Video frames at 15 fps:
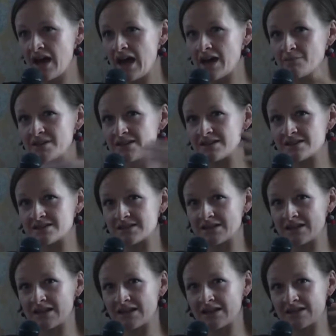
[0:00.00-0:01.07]
I mean,
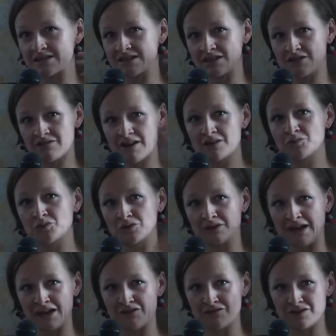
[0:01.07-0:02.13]
there's an incredible
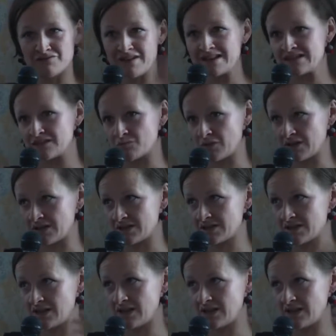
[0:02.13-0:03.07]
kind of investment